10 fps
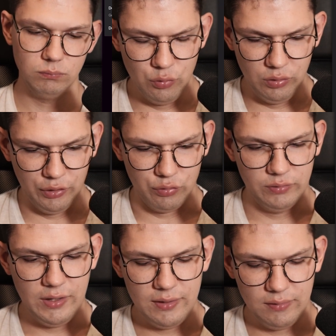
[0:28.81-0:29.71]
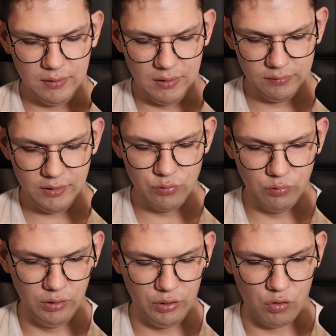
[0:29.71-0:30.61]
You click on that, then you
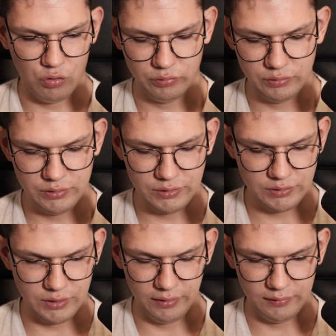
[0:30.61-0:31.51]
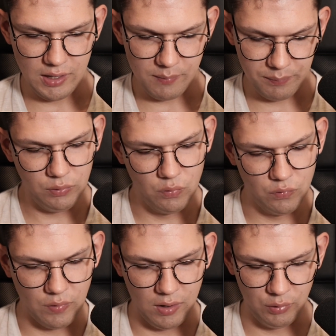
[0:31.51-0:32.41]
click on setup, you
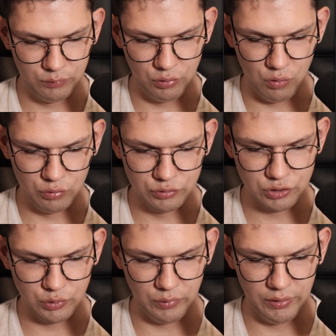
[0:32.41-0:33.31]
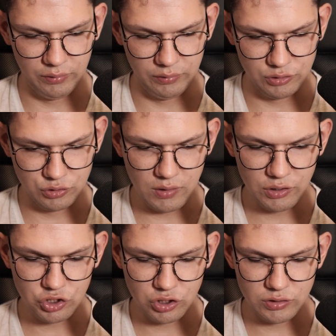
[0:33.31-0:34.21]
follow the on-screen
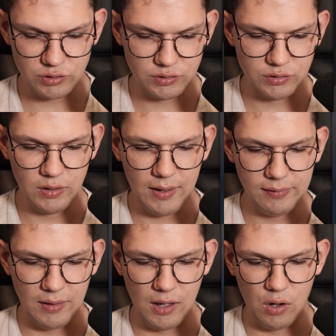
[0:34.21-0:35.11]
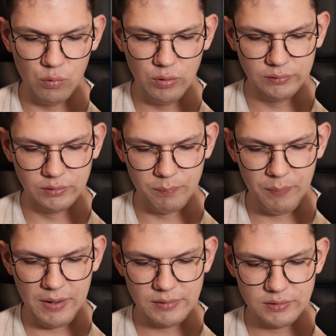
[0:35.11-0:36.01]
instructions and now the
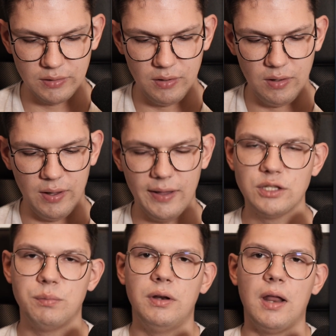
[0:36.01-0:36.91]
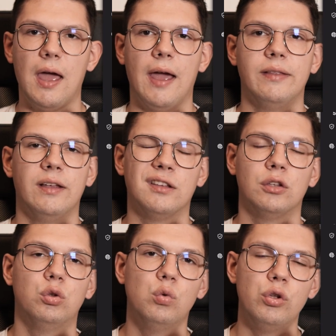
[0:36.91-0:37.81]
passkey has been added
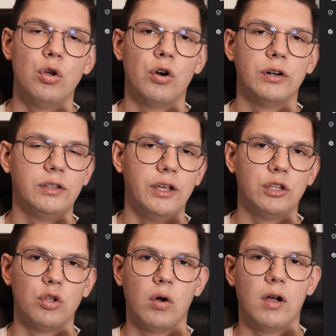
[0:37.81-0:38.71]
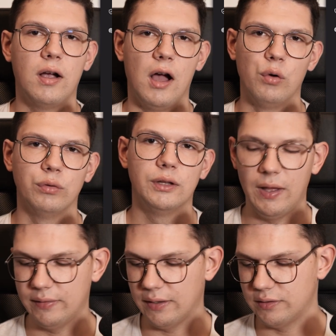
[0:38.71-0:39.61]
to your TikTok account.
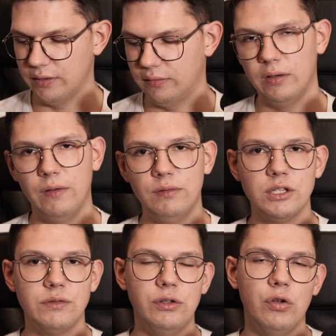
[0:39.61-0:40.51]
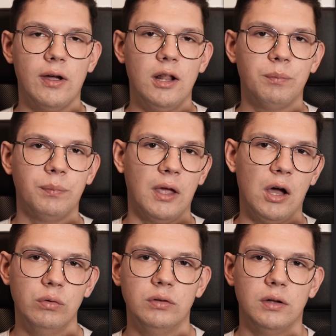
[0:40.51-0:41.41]
And that's it. If this video helped me
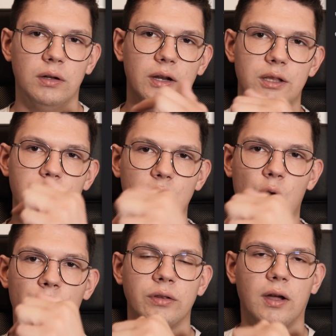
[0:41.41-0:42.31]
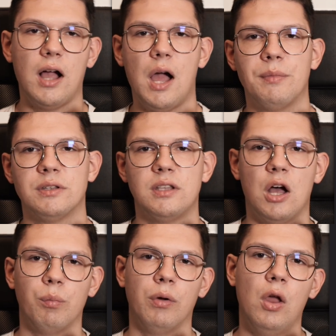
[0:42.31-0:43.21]
out, let me know in the comments
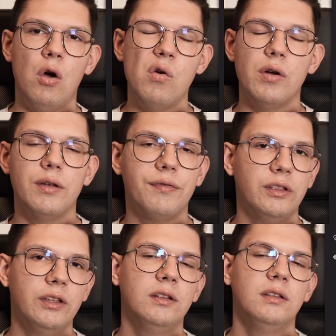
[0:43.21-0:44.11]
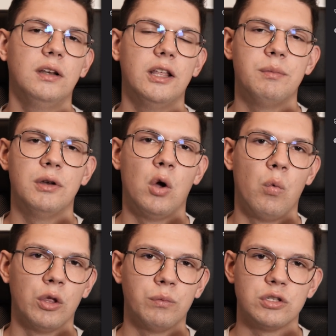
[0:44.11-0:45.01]
down below. If you didn't, let me know
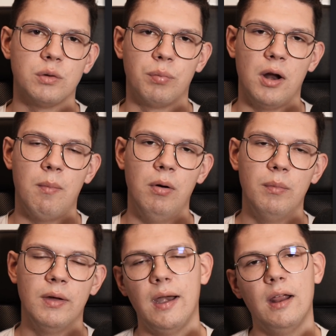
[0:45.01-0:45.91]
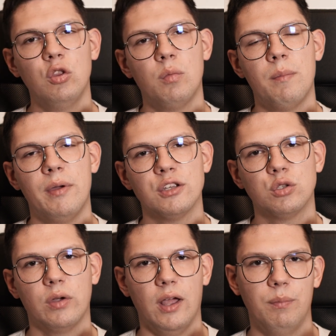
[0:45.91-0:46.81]
what was the problem and I'll do my
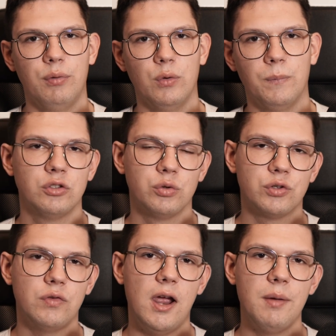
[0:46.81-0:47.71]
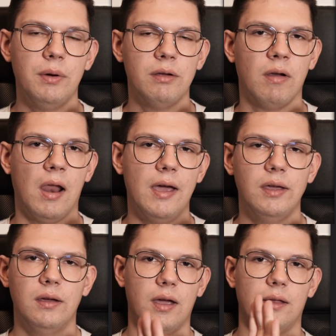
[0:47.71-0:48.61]
best to help you. Subscribe, leave a
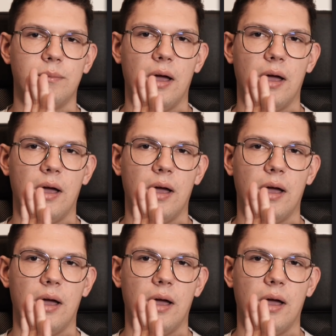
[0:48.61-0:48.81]
like and